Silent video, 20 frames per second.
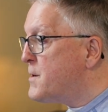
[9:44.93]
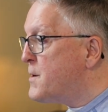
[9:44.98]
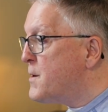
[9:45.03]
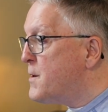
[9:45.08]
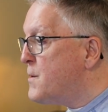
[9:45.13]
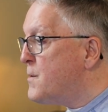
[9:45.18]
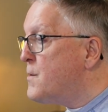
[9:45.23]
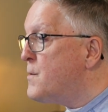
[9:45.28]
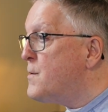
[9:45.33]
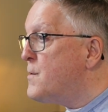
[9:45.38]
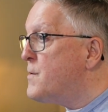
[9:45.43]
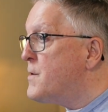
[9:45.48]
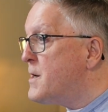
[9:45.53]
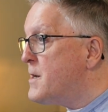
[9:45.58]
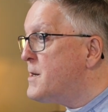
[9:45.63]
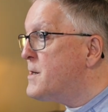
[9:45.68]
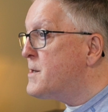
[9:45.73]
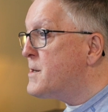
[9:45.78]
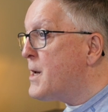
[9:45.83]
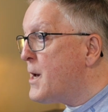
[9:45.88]
to
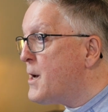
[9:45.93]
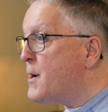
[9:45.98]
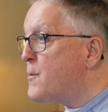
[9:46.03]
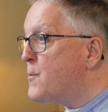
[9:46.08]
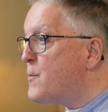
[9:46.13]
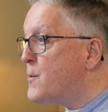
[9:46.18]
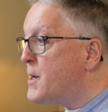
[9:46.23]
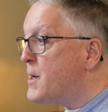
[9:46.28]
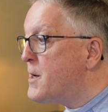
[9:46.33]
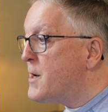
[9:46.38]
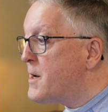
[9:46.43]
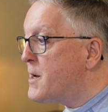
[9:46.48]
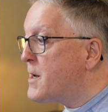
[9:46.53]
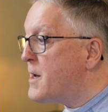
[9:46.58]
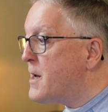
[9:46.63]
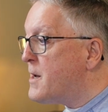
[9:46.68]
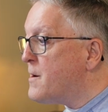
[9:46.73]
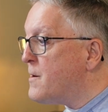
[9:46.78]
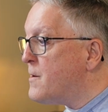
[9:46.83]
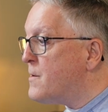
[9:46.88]
these equity
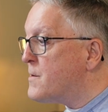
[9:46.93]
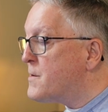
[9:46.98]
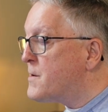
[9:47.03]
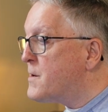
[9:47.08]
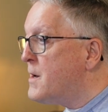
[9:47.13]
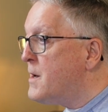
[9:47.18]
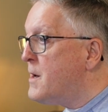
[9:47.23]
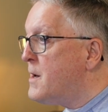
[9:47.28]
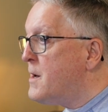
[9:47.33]
accounts.